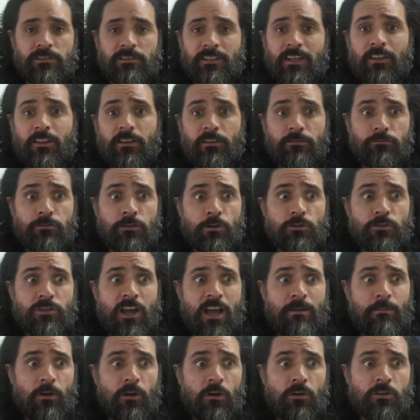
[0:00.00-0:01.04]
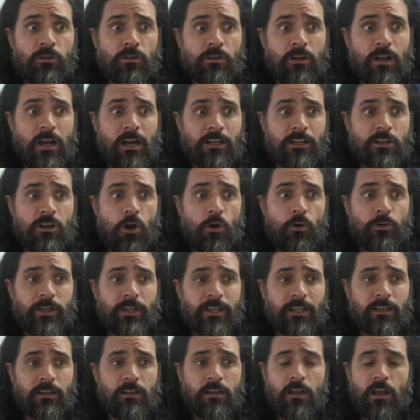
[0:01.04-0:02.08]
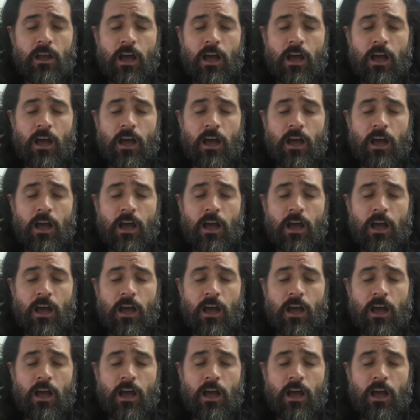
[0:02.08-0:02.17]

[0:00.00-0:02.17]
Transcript: Another real-time coding,